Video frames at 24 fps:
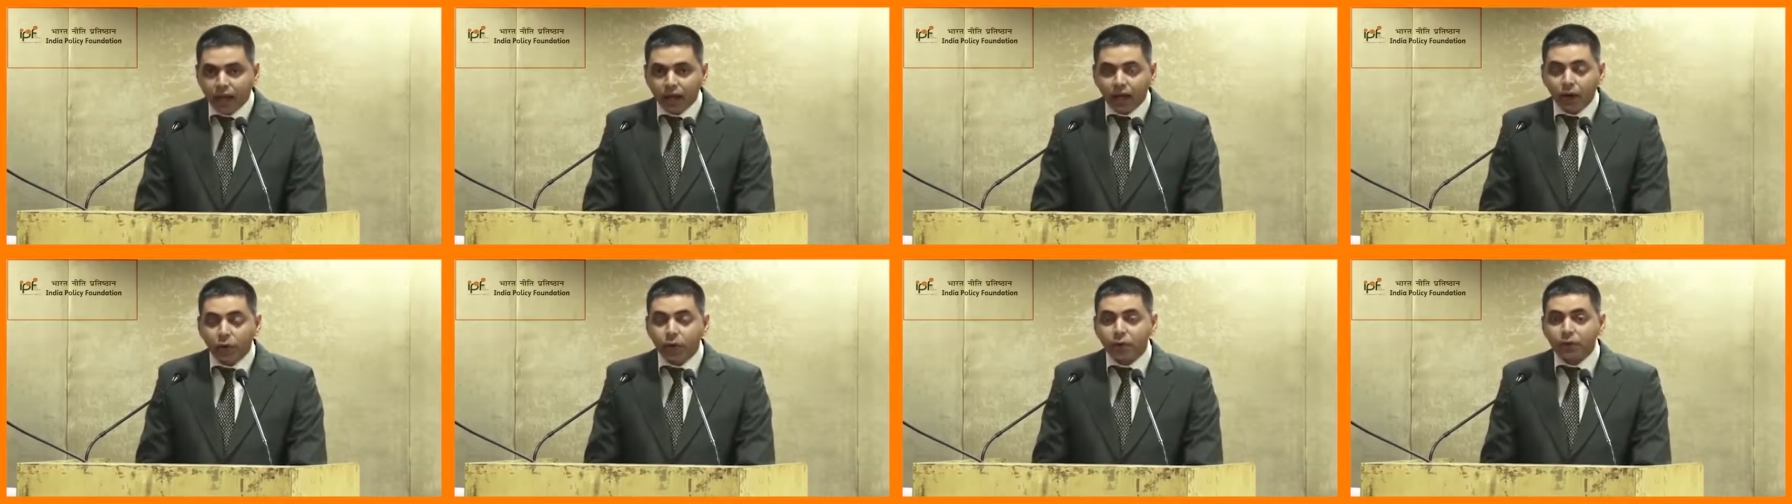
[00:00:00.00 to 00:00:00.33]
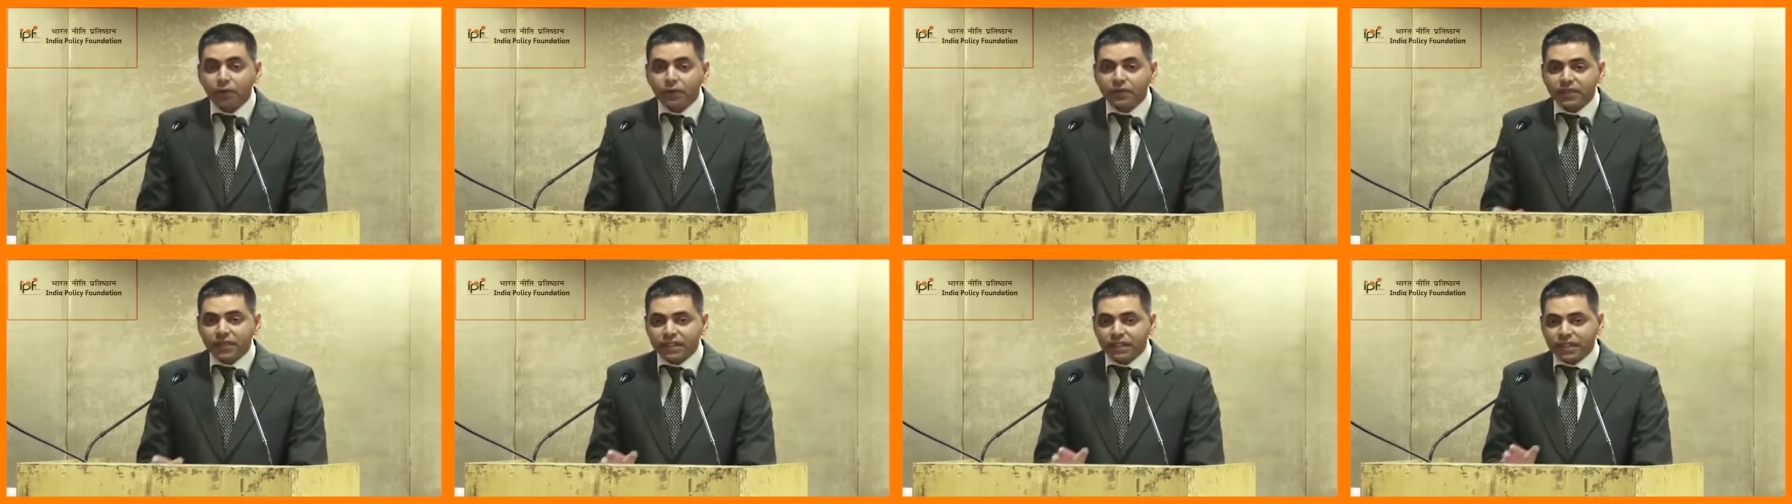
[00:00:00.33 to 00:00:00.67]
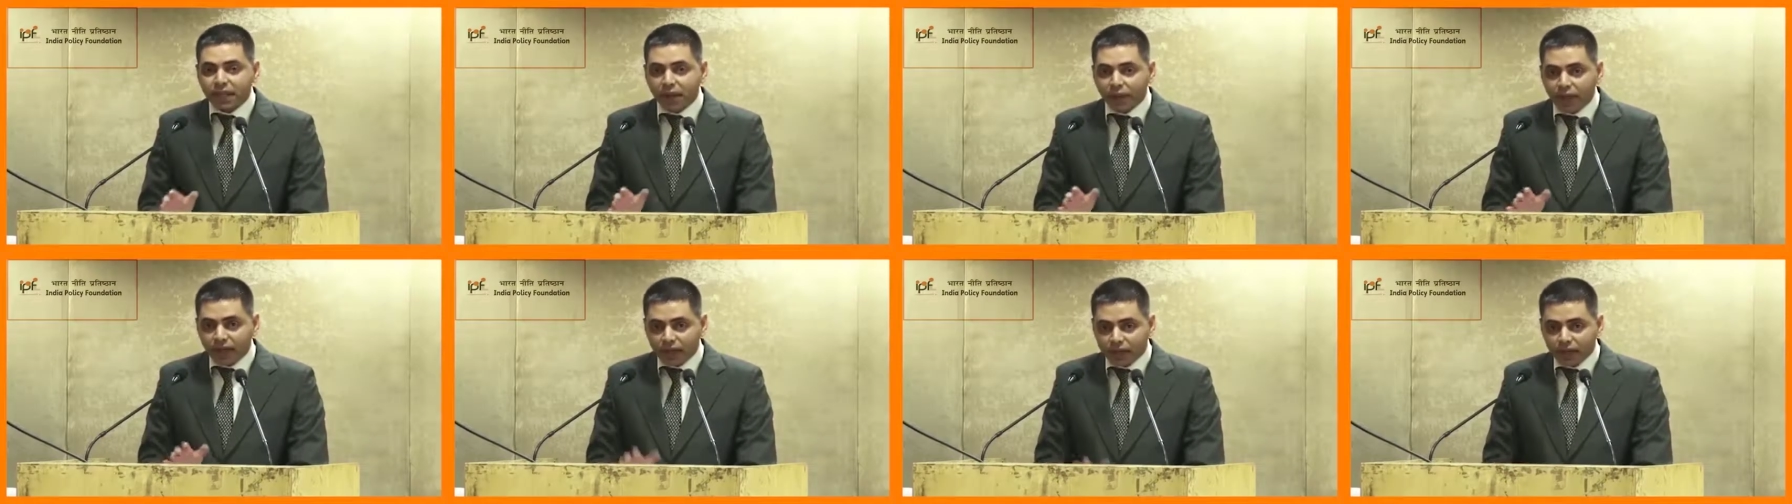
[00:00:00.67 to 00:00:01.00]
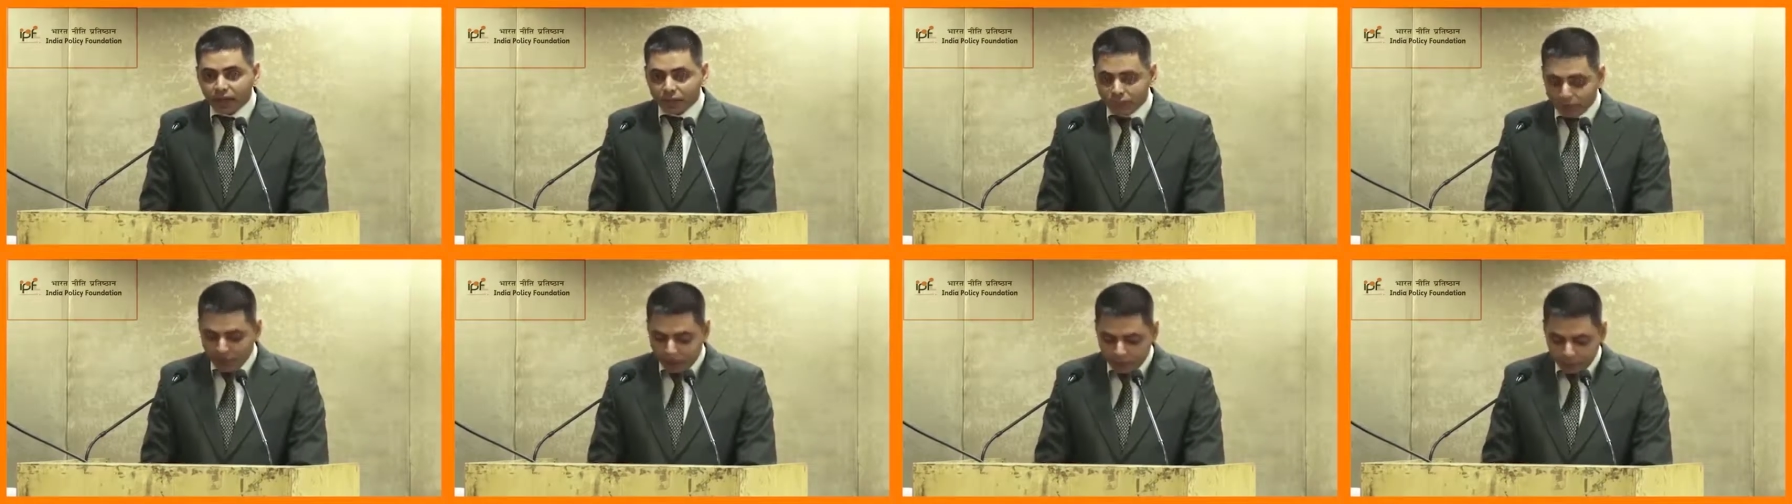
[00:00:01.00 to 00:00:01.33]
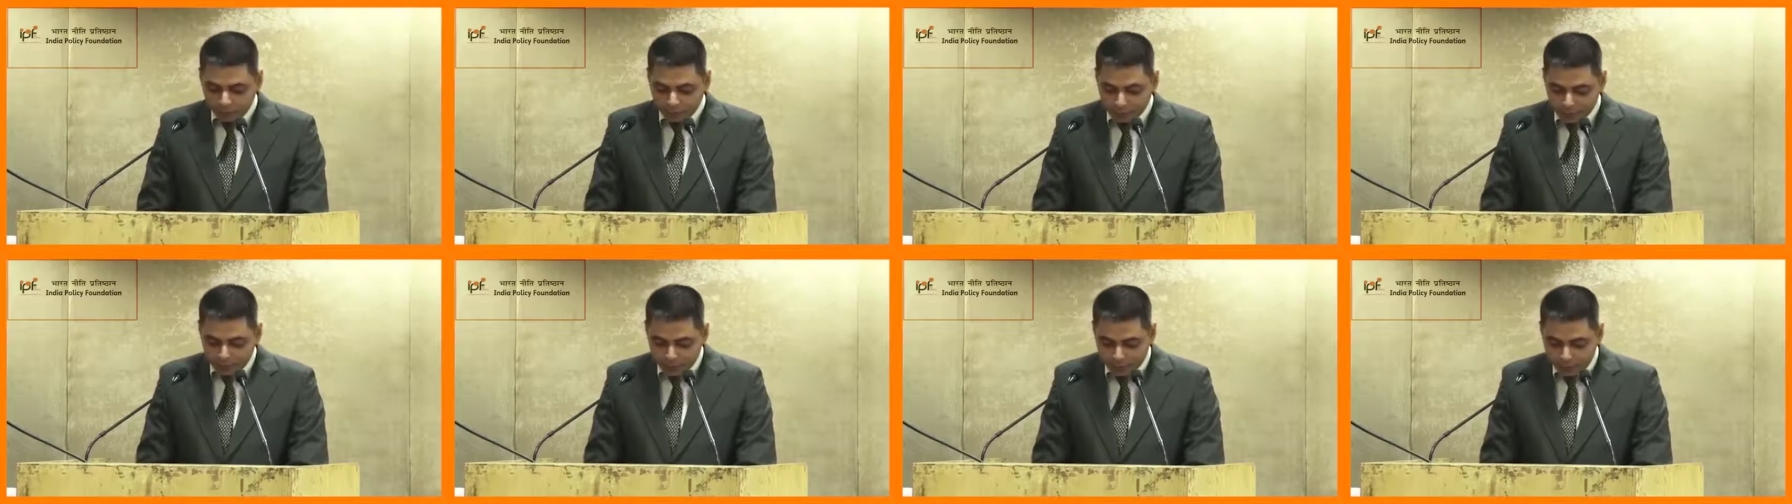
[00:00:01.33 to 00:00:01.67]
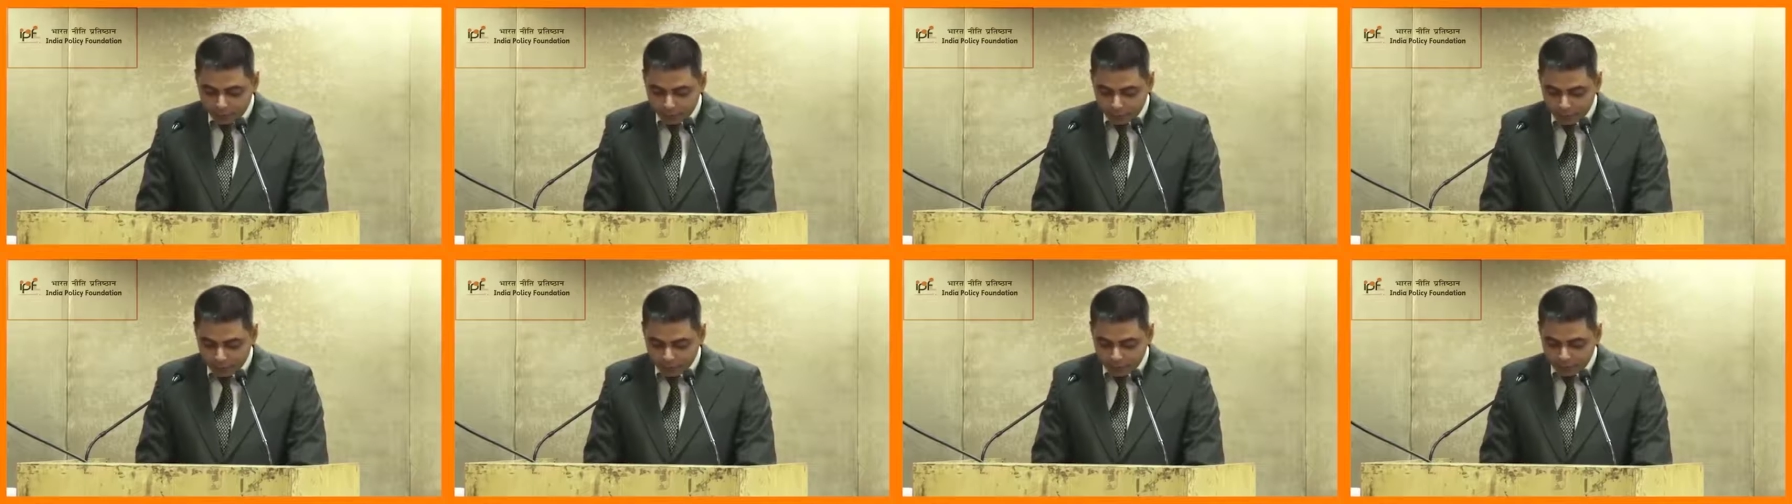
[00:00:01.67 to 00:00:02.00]
And out of 75
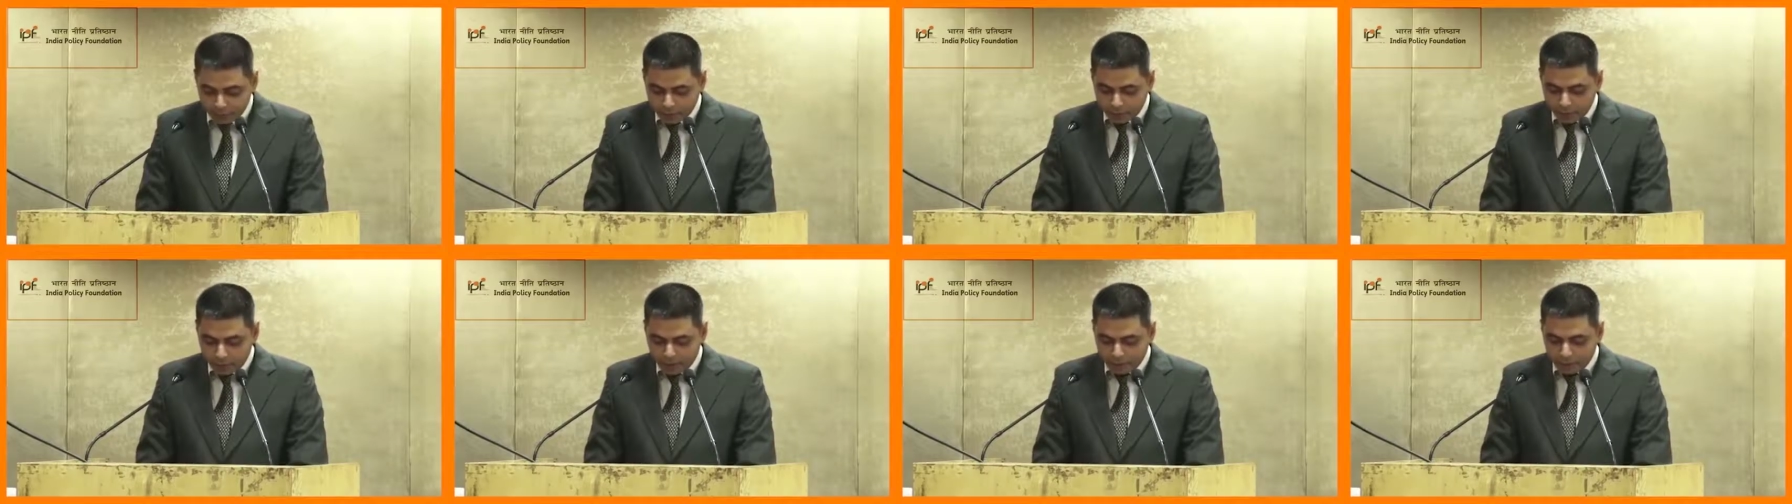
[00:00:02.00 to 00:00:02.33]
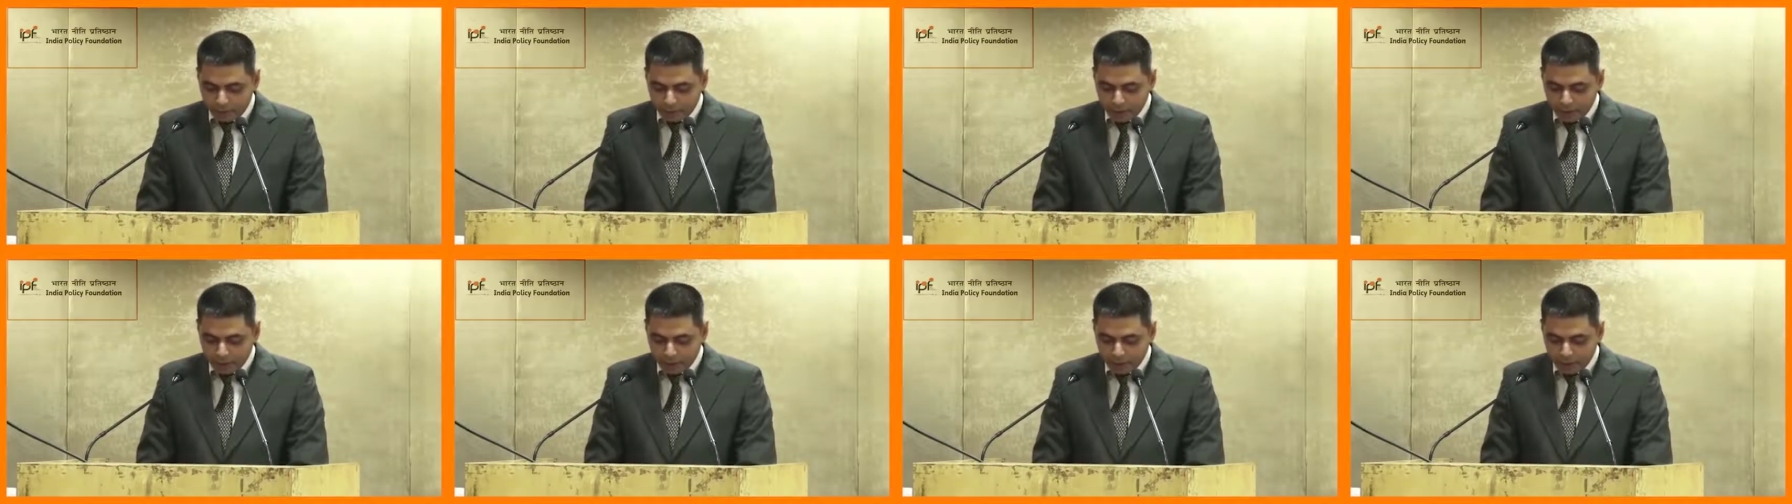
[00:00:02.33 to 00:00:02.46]
million people,